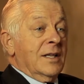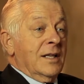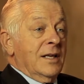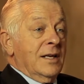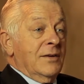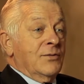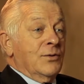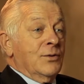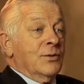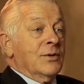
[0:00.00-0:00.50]

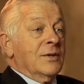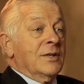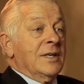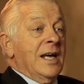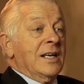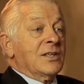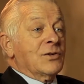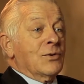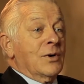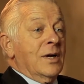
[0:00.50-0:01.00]
therefore
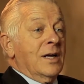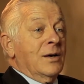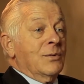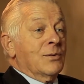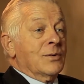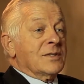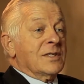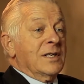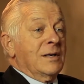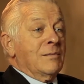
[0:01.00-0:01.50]
naturally
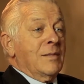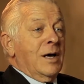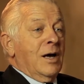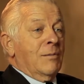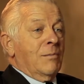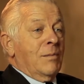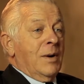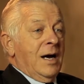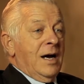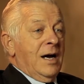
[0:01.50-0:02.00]
was in
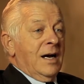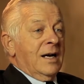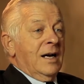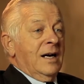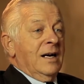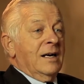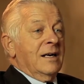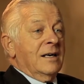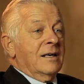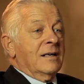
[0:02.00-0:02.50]
Mount
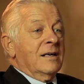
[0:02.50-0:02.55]
Barker.